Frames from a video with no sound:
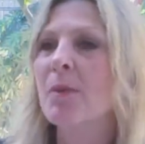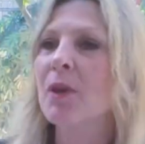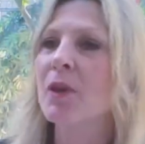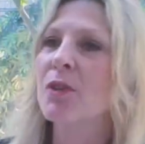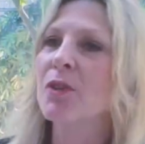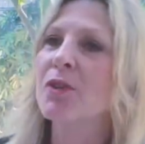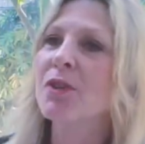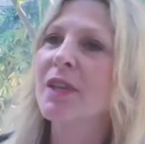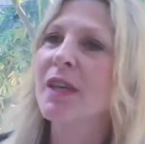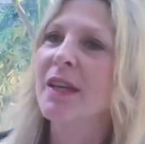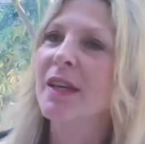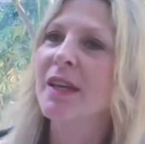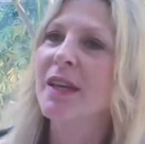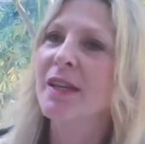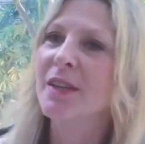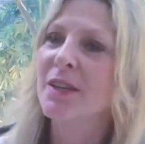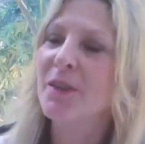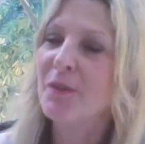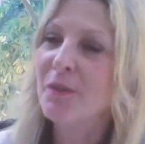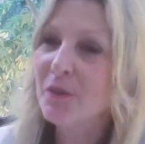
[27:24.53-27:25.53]
Because
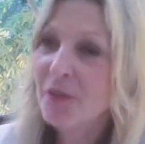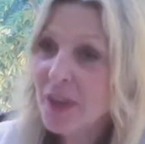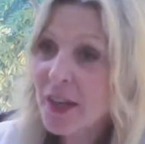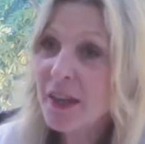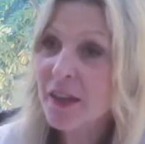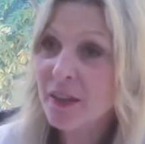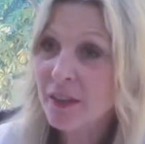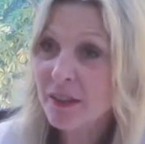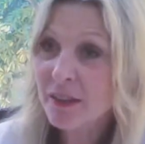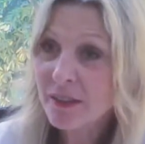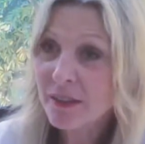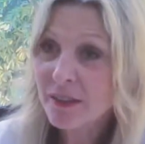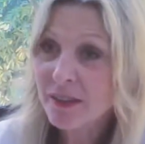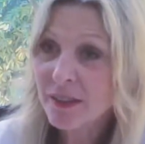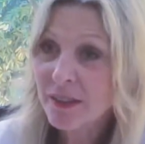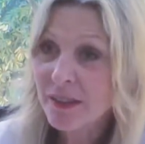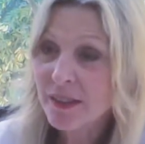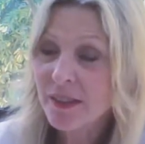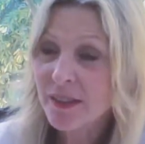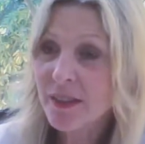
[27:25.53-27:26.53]
the fear
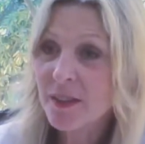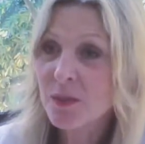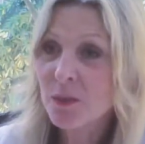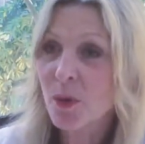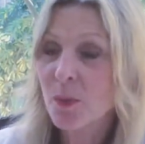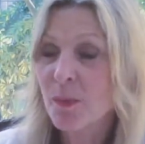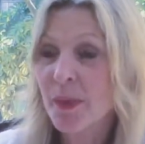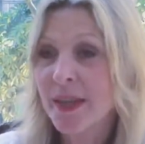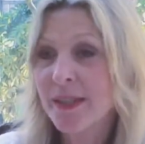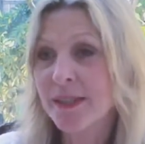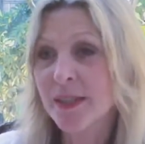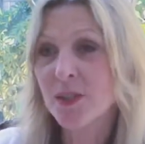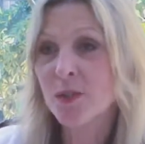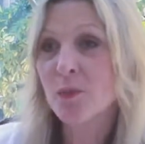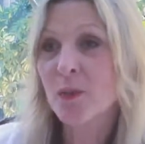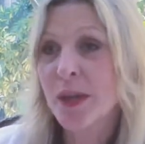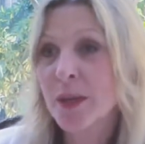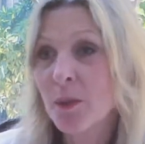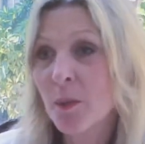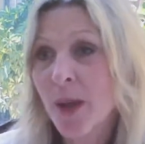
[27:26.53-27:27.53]
is what makes us
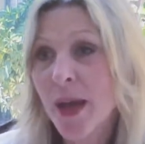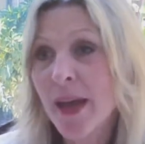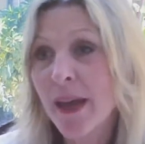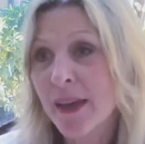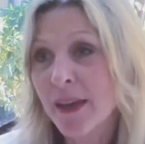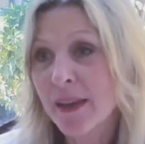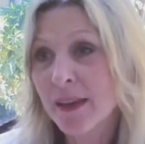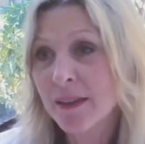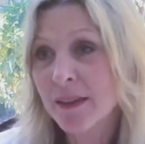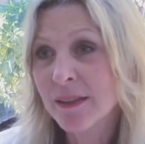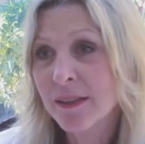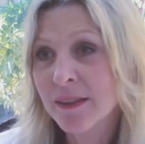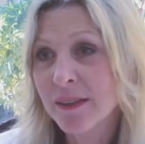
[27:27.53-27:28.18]
run away.